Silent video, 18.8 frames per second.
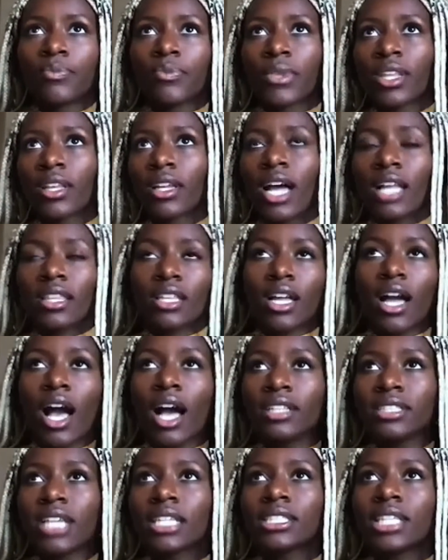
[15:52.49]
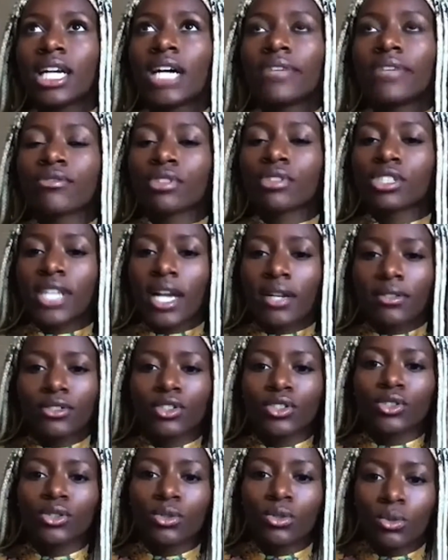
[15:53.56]
got the contact of and reached out
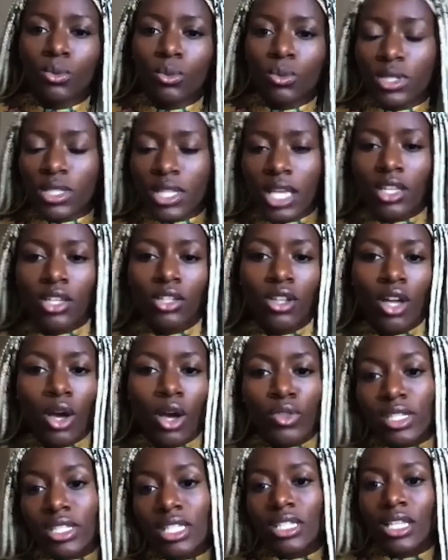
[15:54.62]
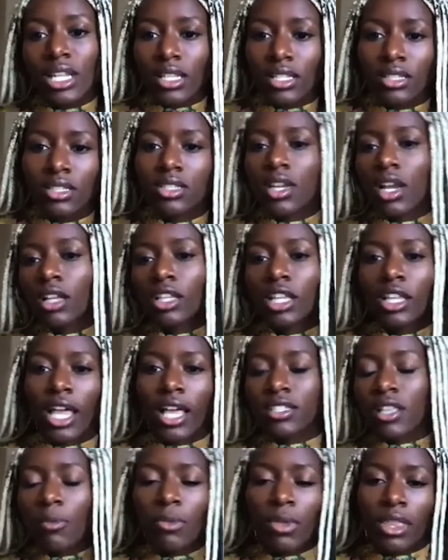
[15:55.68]
to was like, this isn't necessarily like
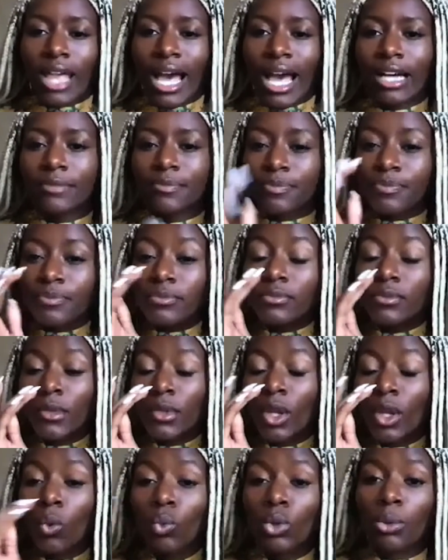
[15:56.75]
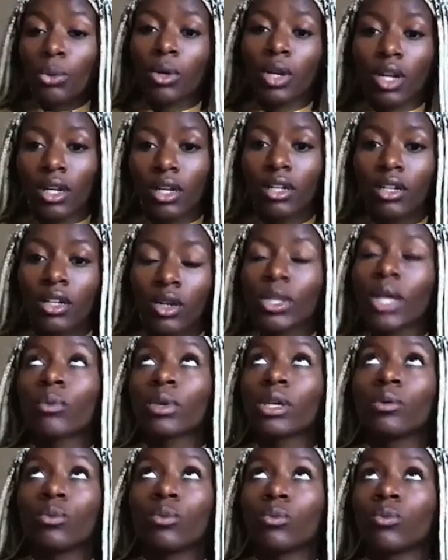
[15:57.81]
something that we were gonna that
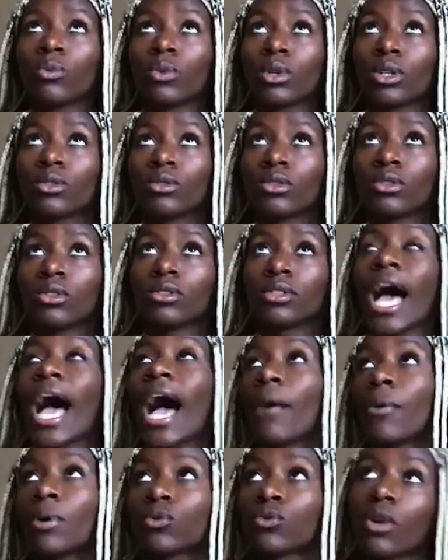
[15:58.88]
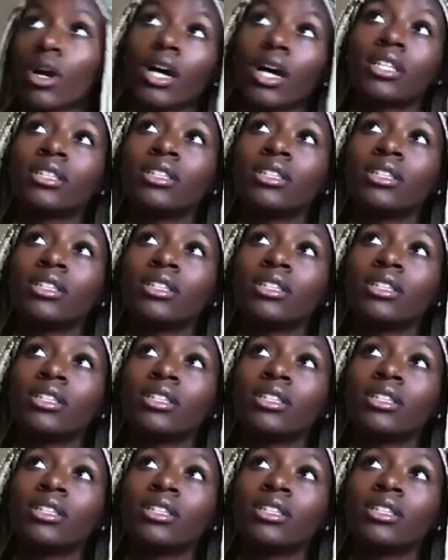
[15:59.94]
we would that I would run.